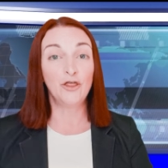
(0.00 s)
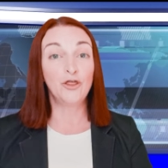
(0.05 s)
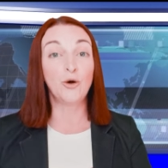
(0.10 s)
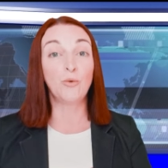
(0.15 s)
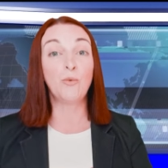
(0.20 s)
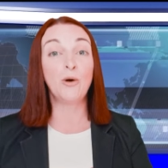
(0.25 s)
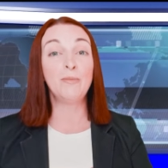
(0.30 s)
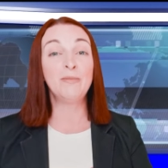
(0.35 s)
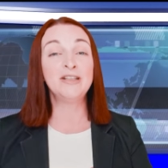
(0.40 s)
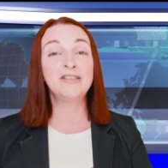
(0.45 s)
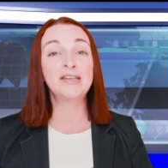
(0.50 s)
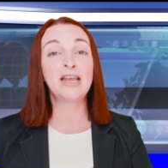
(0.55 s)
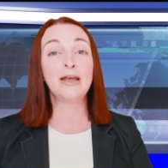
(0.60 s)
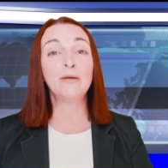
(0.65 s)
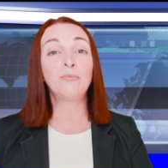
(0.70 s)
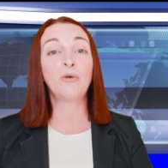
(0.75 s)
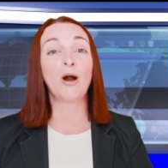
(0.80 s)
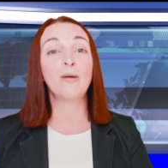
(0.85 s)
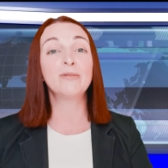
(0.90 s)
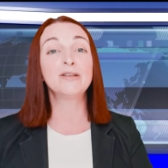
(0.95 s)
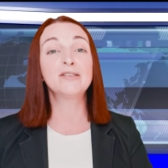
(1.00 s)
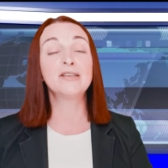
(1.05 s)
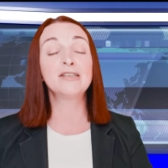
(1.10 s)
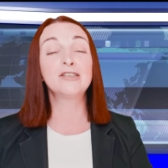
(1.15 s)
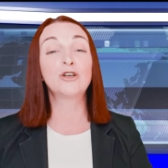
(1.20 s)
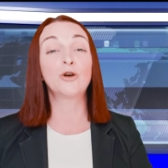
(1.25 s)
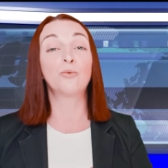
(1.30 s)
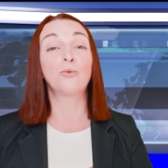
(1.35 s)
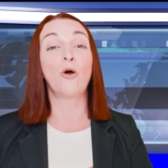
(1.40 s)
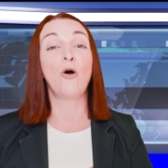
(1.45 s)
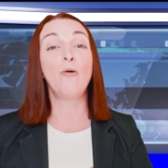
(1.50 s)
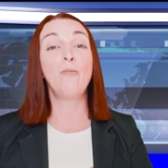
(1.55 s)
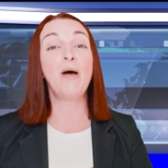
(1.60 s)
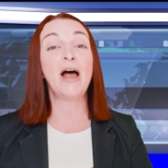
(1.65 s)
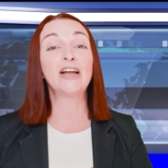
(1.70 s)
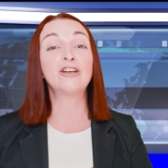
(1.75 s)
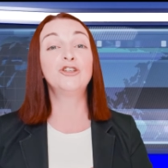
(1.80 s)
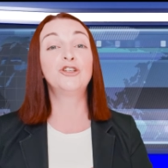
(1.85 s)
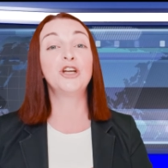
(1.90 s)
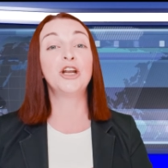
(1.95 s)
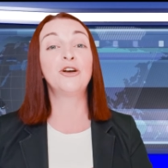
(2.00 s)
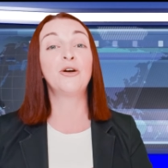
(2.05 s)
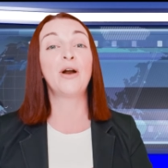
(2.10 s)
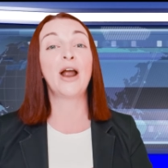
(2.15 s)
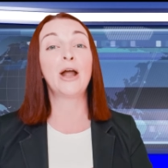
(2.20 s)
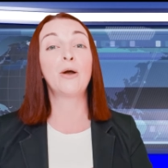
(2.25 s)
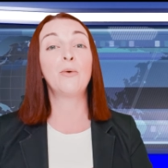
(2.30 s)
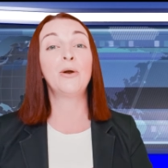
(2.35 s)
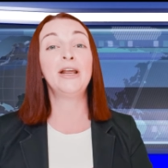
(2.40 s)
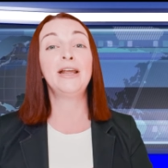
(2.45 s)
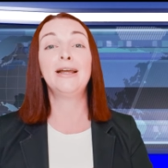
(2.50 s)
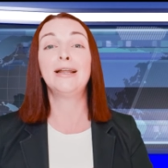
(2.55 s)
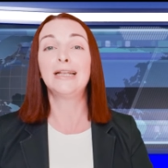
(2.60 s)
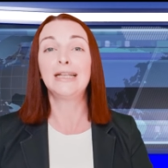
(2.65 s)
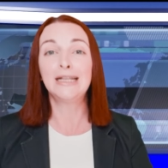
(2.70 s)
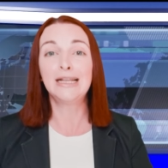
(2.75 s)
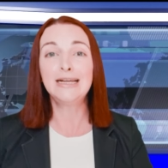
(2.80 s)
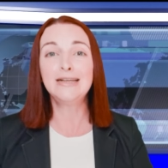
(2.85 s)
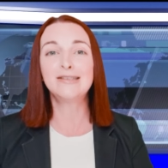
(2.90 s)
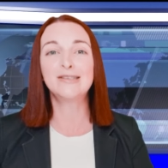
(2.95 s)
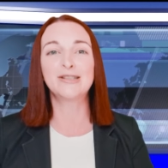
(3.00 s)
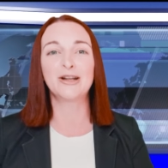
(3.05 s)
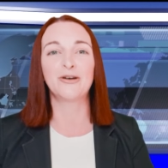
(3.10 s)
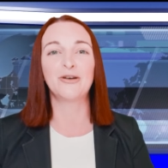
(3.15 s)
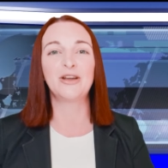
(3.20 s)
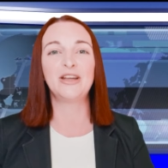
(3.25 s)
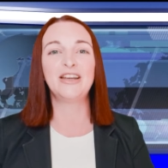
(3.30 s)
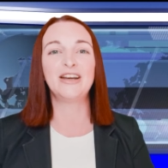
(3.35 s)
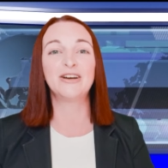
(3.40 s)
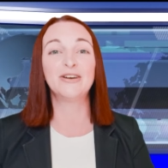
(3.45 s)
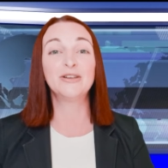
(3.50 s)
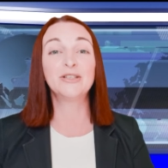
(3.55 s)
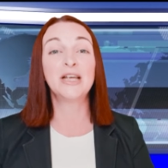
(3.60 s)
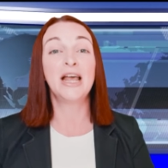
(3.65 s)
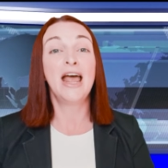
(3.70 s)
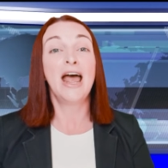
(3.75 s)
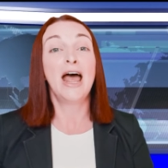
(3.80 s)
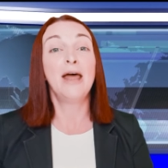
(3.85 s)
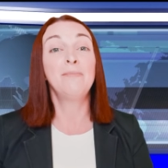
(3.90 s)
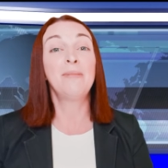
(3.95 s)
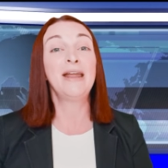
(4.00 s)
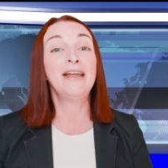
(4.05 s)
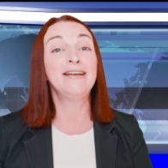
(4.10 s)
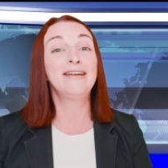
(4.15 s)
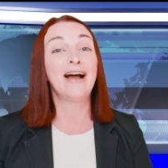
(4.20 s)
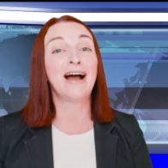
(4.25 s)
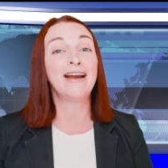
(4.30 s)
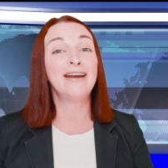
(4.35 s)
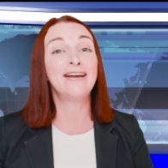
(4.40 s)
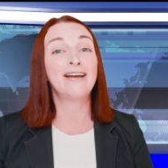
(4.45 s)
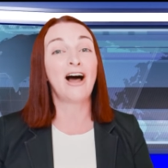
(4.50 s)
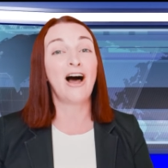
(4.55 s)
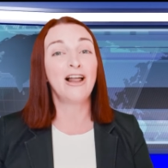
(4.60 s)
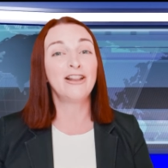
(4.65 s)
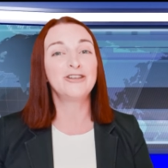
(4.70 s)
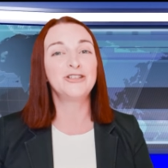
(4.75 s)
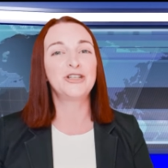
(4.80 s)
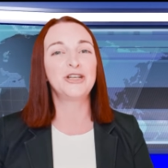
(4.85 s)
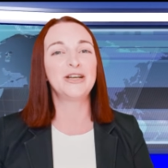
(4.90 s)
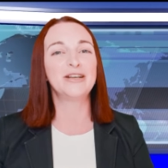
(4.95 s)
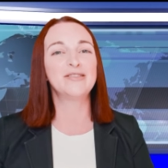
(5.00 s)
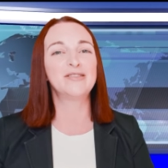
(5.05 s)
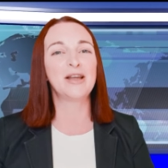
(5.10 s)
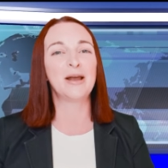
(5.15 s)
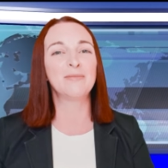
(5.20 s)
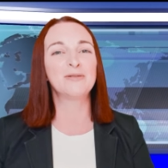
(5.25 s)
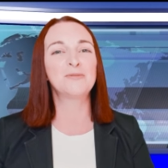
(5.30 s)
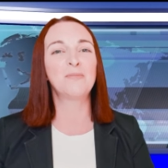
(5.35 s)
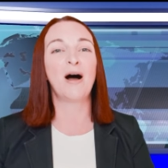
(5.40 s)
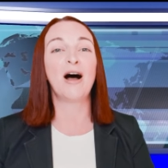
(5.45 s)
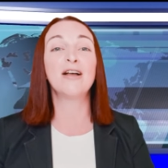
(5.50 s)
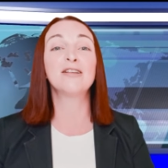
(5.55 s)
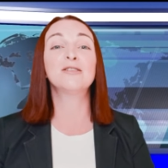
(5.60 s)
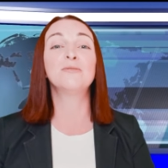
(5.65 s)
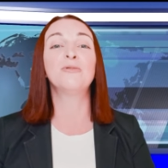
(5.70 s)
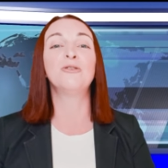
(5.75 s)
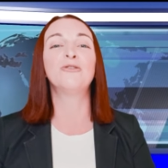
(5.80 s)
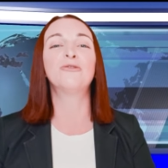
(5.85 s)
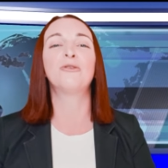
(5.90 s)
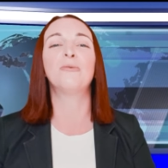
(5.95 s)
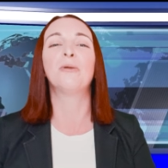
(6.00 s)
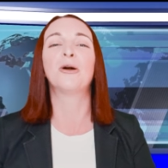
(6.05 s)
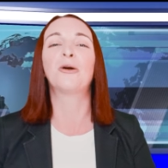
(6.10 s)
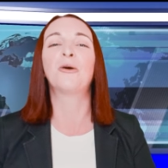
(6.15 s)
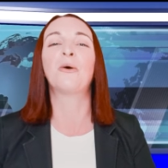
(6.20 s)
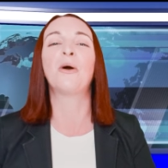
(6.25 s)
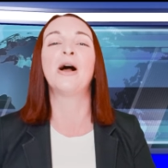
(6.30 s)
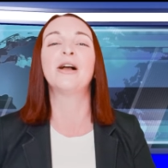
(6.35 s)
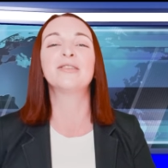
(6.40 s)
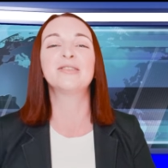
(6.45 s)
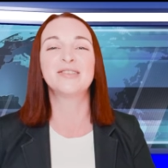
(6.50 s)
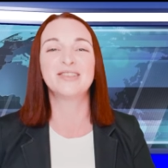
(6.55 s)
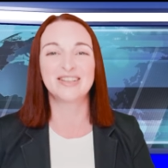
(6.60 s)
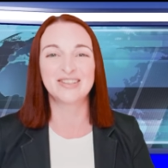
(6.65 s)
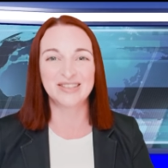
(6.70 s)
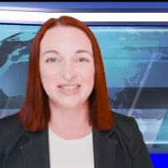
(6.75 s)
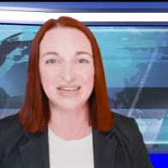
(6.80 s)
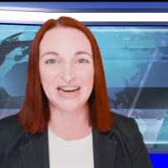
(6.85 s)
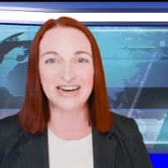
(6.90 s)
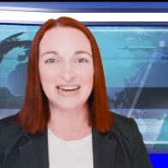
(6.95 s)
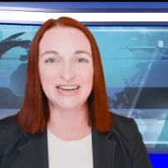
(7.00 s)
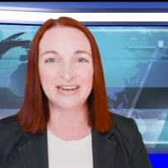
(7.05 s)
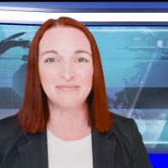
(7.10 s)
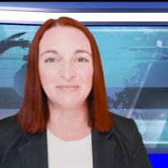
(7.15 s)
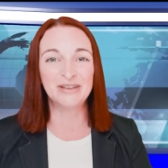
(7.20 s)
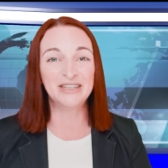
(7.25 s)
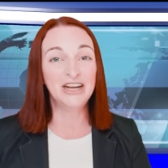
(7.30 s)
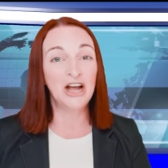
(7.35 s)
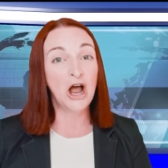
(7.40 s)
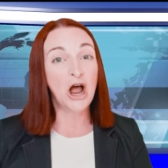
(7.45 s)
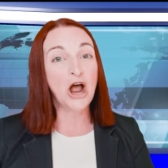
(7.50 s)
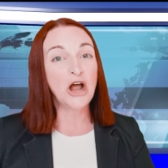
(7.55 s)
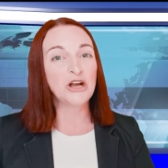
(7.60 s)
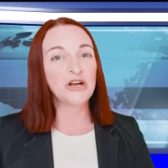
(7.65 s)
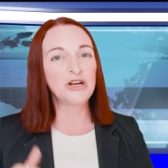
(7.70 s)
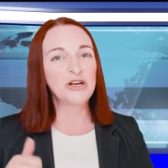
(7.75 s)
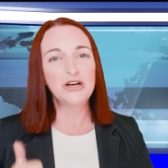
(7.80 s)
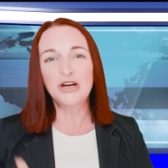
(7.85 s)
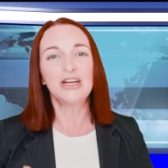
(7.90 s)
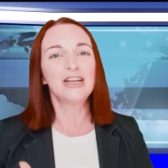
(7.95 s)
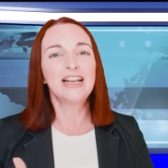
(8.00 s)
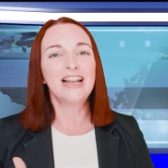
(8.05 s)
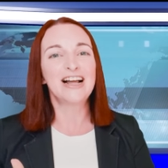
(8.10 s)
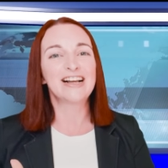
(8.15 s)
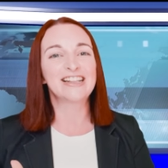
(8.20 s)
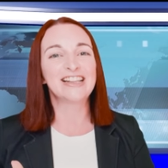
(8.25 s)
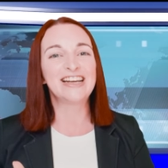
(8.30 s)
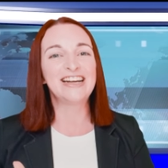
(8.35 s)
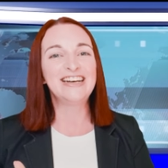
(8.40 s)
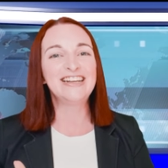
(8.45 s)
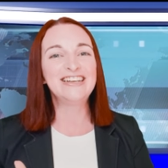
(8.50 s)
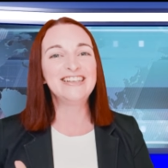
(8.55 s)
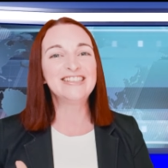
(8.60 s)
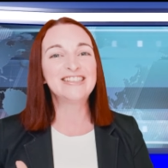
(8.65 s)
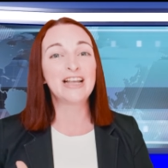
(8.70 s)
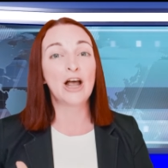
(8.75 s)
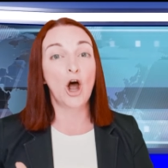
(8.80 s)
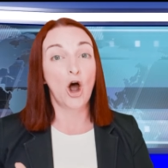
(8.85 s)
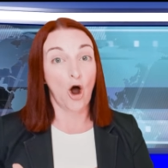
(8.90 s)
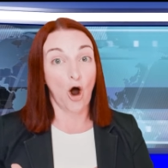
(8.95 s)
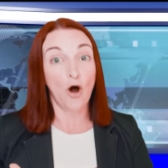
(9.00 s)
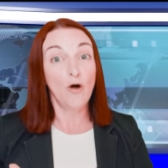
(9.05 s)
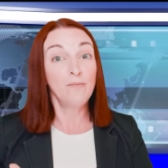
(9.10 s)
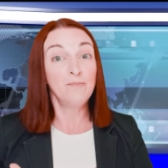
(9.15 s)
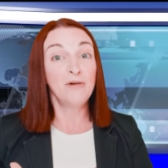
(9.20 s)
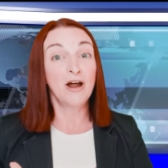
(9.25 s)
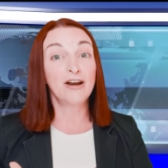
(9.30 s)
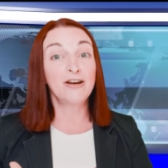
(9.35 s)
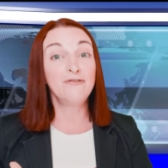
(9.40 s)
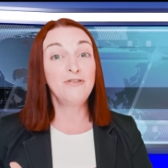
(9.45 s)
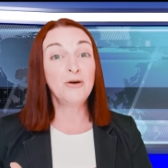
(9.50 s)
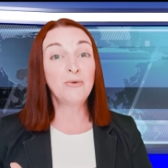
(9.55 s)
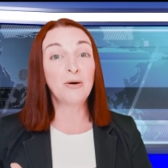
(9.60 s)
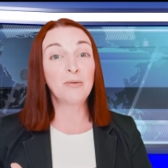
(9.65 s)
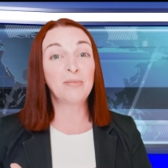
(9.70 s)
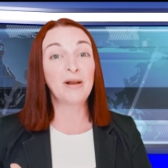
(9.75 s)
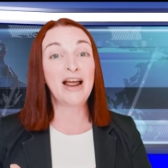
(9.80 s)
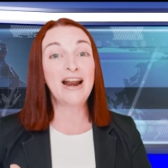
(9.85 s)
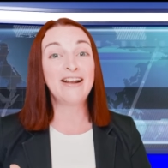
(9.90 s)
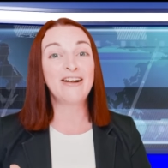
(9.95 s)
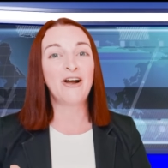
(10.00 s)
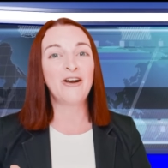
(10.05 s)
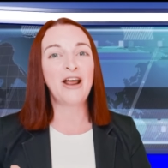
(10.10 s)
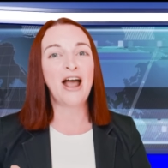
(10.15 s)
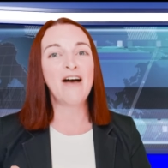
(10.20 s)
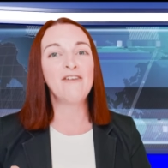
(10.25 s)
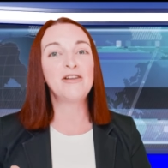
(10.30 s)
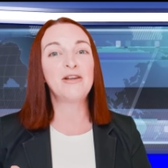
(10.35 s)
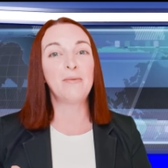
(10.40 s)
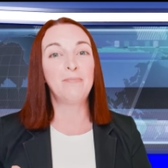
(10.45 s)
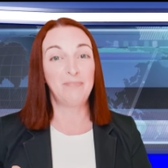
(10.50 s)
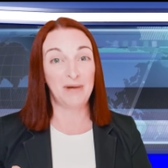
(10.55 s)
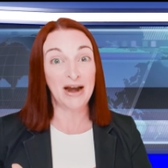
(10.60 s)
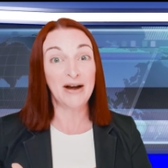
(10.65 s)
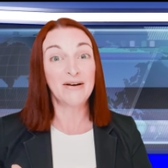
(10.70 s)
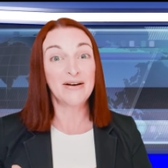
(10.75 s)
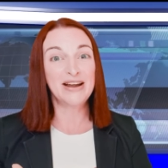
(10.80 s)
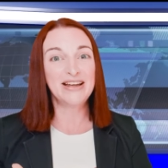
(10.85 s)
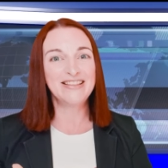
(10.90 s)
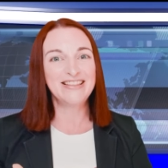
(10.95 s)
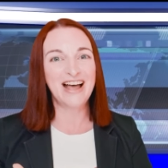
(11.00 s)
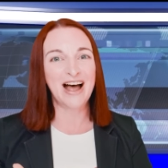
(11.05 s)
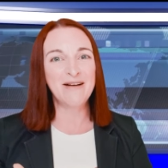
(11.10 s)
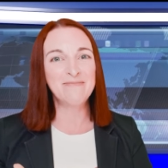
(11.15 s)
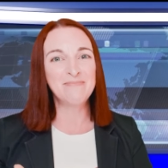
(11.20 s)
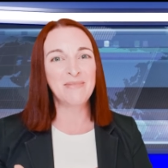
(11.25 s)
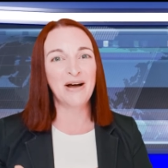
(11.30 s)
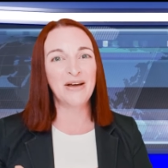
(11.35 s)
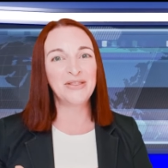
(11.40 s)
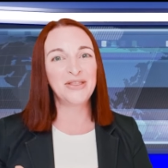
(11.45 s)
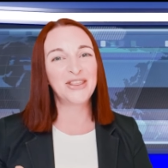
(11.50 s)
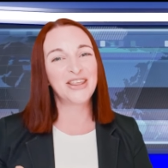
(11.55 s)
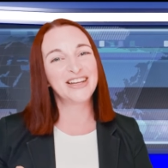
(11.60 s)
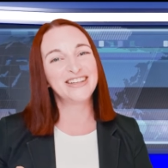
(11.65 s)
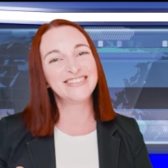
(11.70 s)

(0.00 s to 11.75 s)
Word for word: The women's kit promises to roll back gender equity at least 30 years and make gynecology exams possible from across the stadium. Good luck, ladies! Hope none of you are planning on having a period that month!